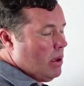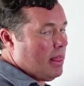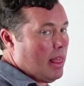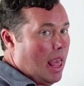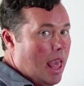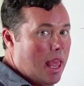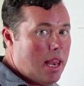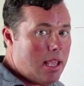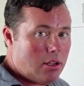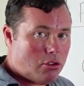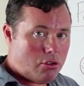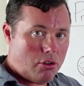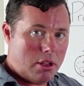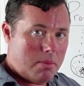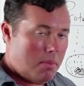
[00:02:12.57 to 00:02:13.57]
with any
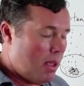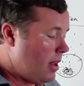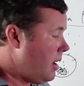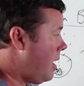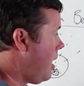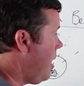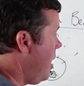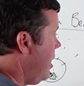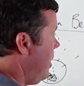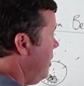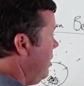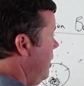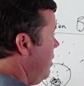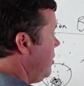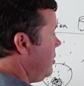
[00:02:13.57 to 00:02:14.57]
treatment,
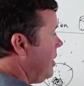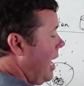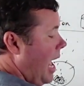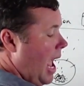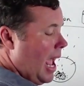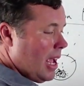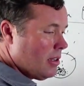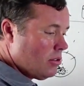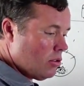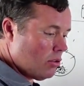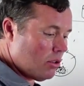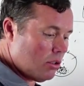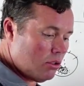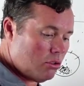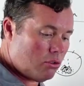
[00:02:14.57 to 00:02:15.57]
there's
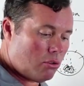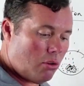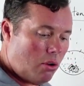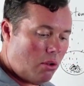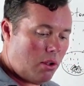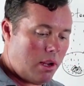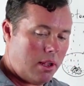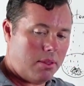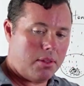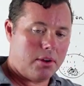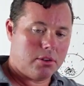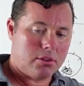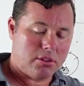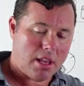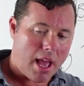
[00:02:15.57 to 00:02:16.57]
cancer control and
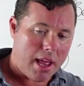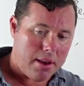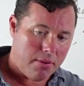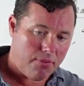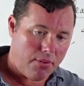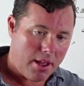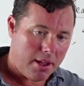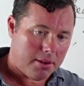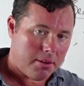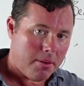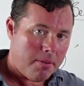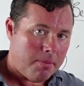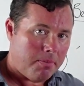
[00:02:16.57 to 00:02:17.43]
there's side effect.